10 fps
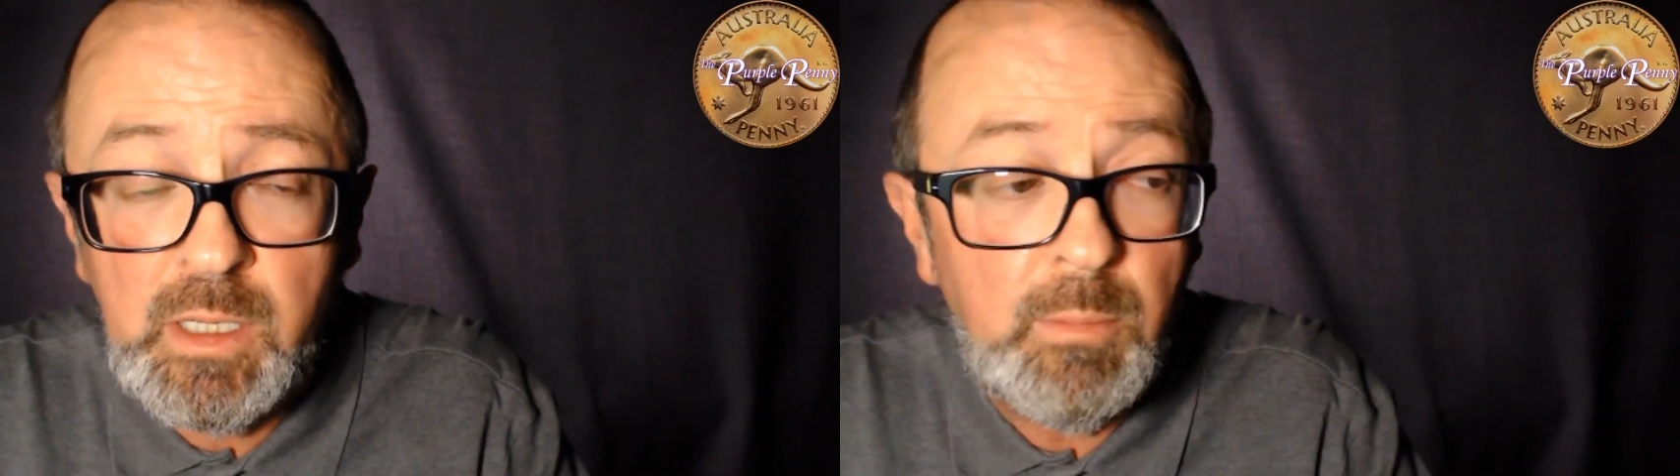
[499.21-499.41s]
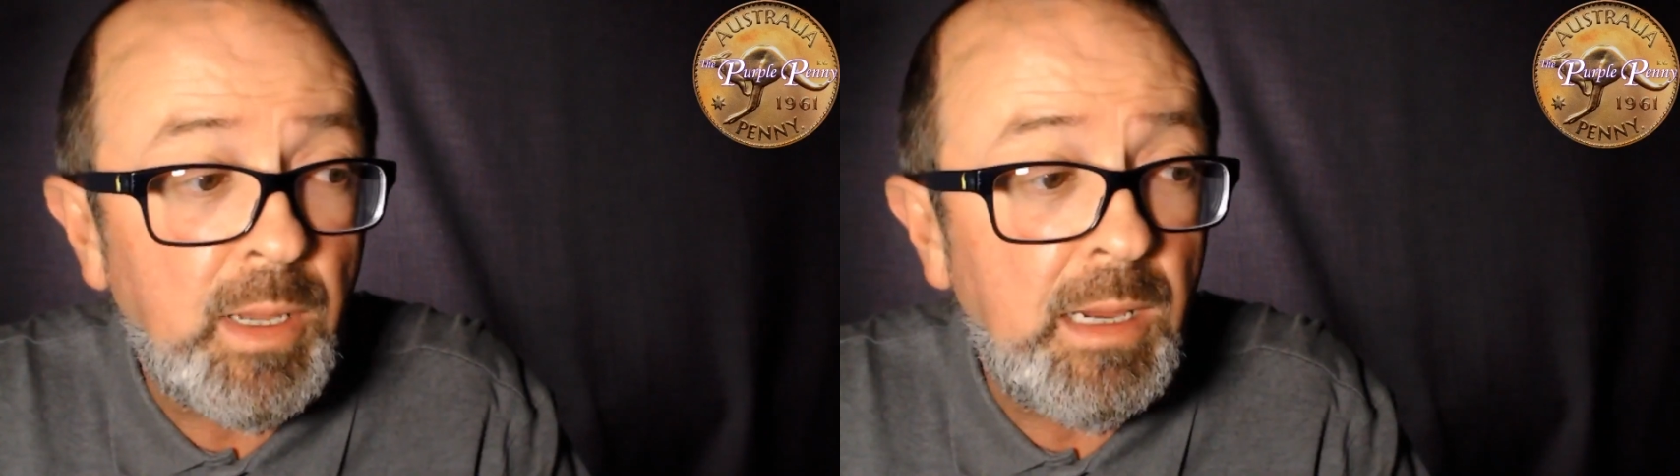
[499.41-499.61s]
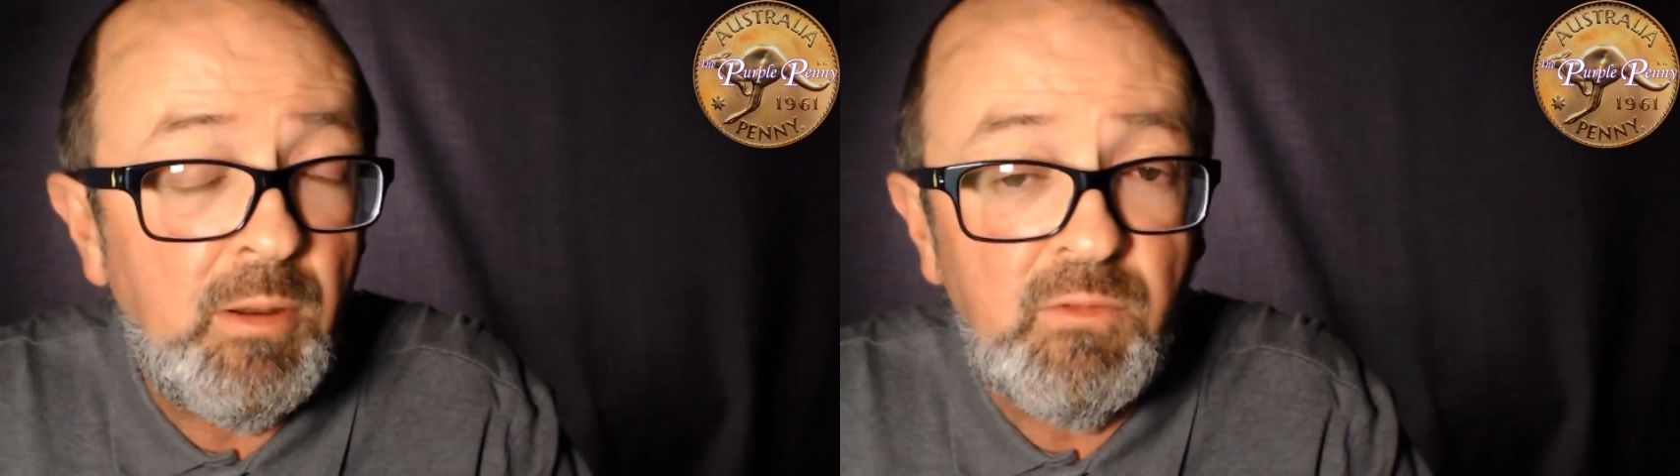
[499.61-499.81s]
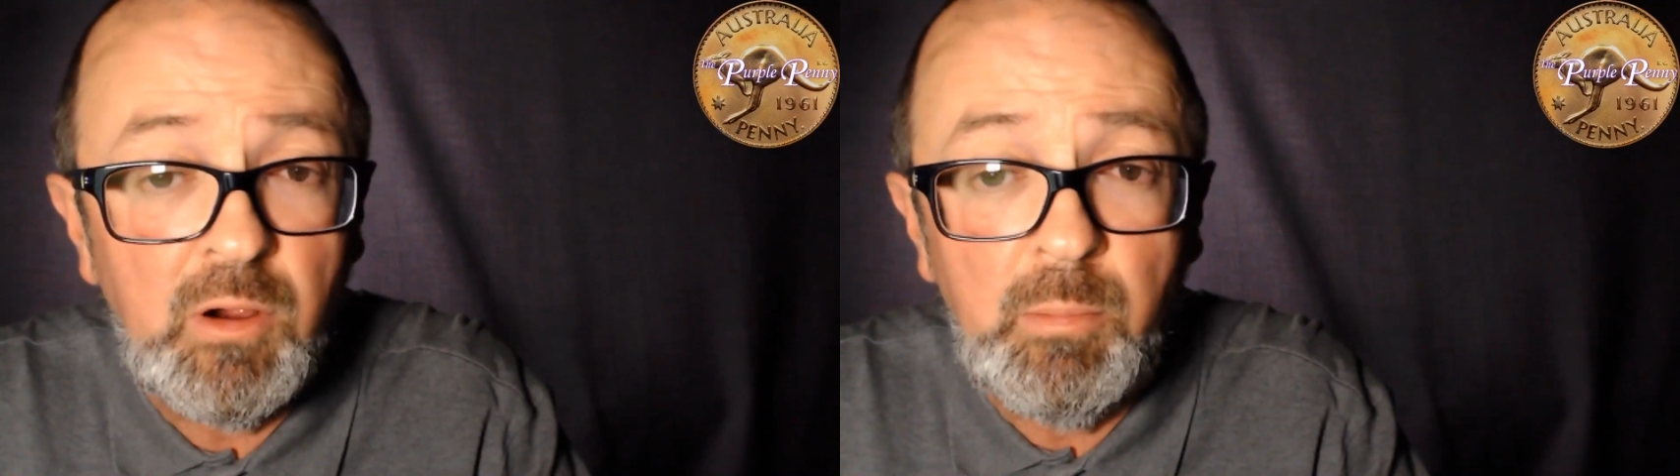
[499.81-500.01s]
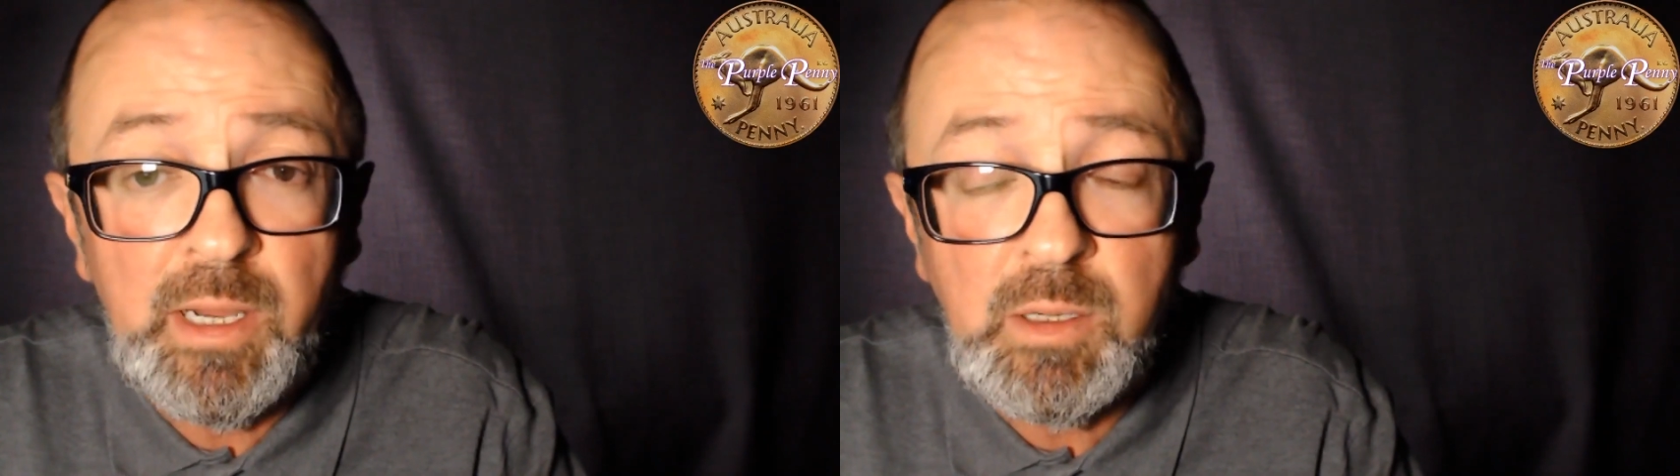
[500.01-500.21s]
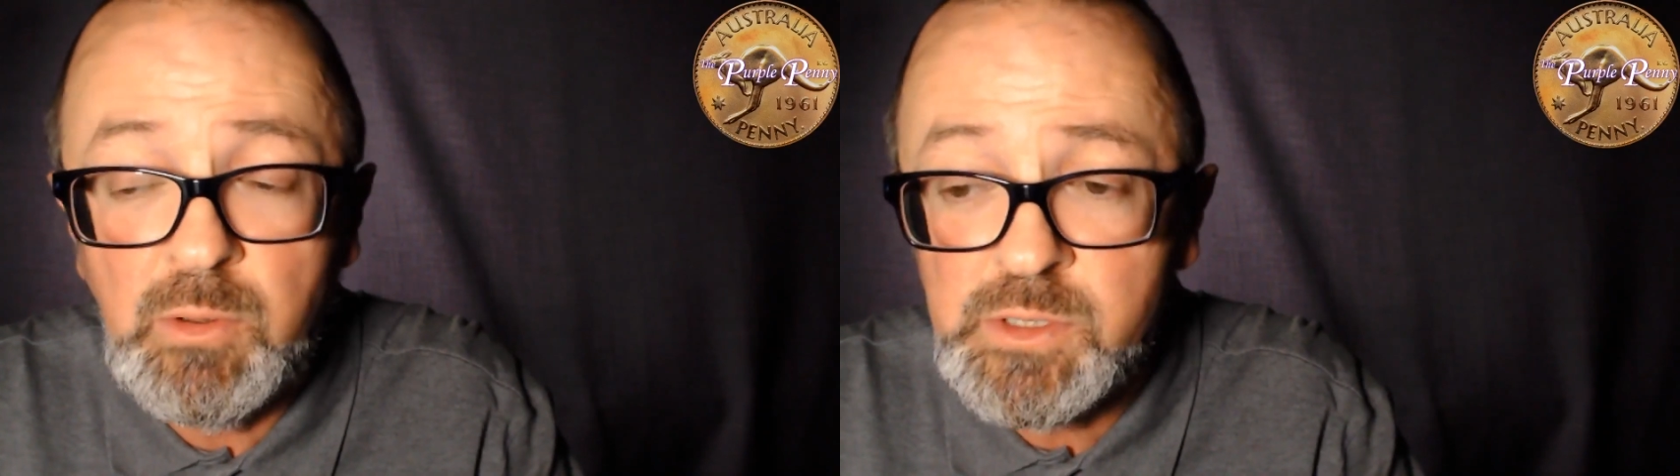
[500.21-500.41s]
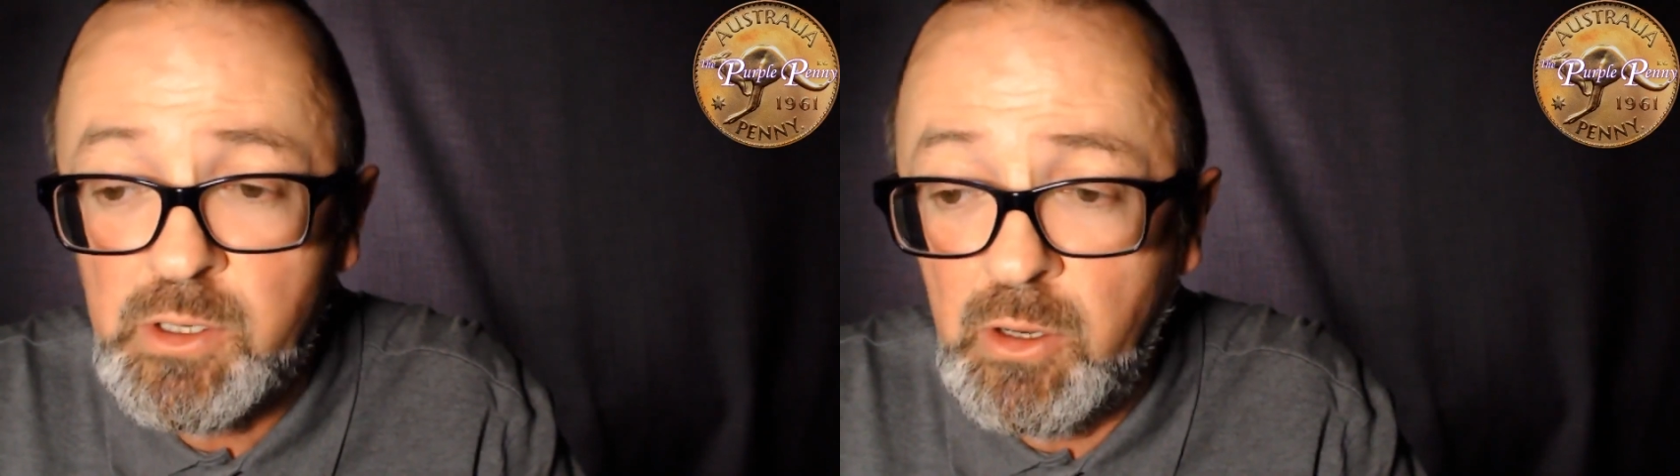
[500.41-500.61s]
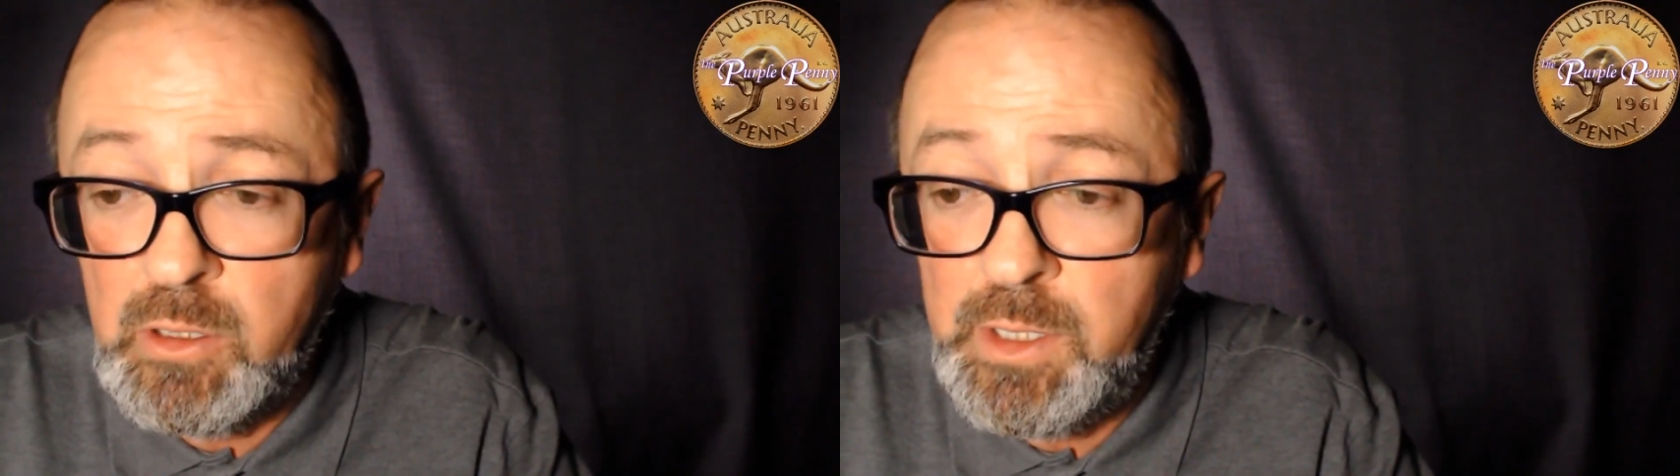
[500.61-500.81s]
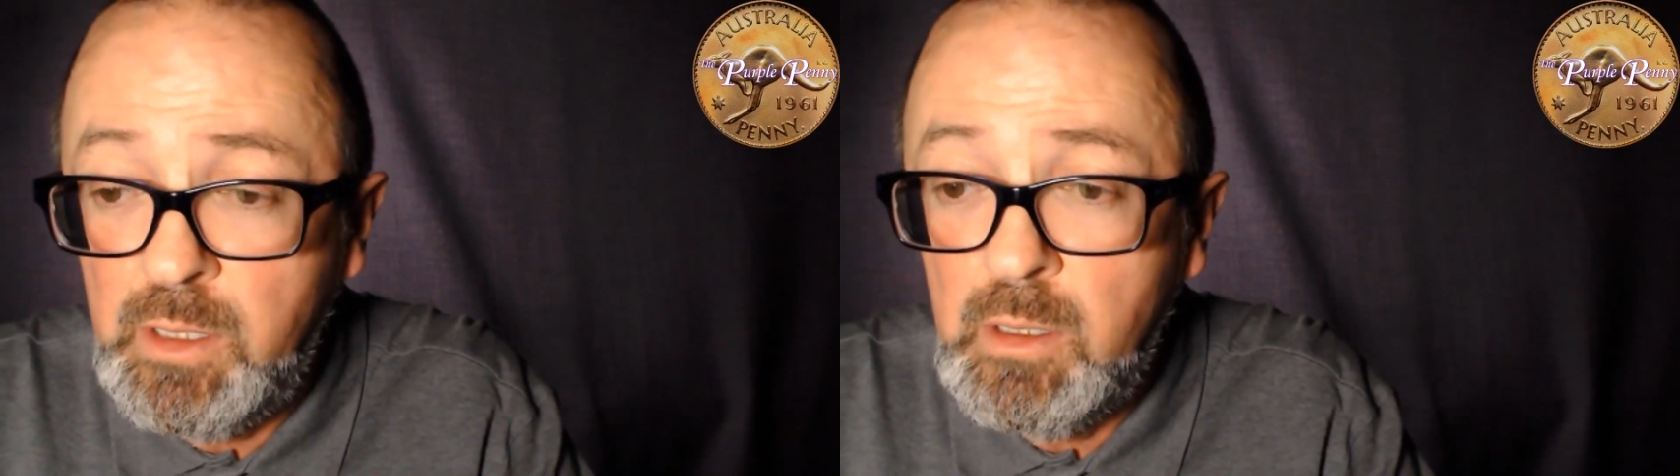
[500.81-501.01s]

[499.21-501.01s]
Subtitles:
and payment via bank deposit only.